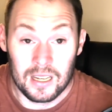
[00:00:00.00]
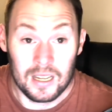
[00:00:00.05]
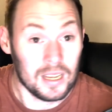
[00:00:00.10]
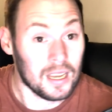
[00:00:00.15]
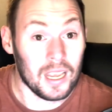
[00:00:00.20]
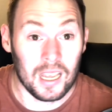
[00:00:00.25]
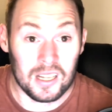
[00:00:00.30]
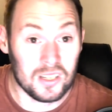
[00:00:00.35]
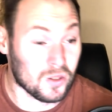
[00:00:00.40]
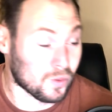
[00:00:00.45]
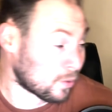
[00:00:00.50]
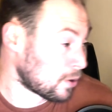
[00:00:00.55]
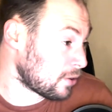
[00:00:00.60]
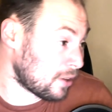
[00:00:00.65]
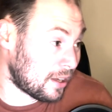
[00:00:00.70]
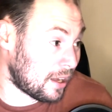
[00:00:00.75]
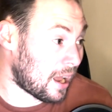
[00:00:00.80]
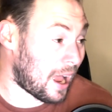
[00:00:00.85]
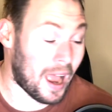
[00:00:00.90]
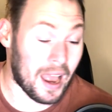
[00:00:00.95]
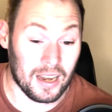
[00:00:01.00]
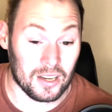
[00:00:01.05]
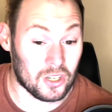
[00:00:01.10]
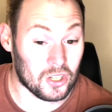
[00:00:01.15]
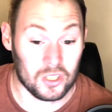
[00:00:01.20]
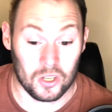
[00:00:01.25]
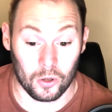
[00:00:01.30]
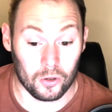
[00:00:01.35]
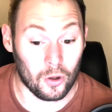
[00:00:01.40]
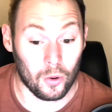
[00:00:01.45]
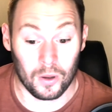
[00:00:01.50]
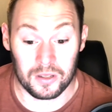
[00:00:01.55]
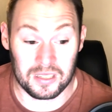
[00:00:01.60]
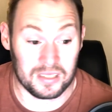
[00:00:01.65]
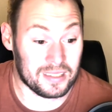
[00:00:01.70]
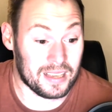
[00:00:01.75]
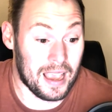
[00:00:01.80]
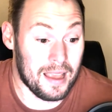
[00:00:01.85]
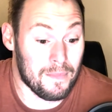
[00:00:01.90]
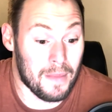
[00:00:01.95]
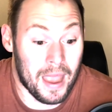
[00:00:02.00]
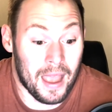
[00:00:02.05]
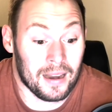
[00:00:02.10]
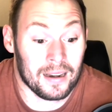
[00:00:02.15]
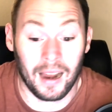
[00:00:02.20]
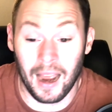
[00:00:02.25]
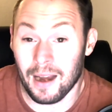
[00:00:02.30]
it's really, I just don't know what to say, man.